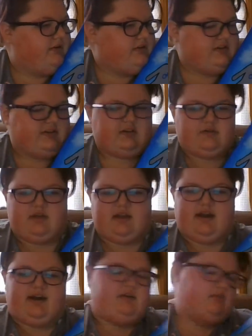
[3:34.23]
So
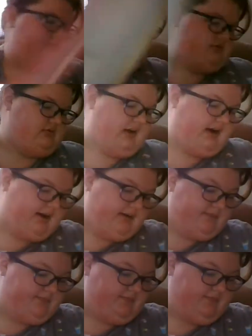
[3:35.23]
yeah,
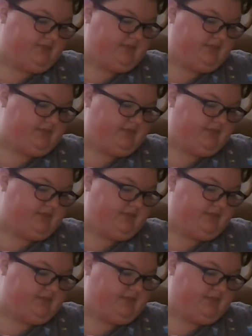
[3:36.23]
I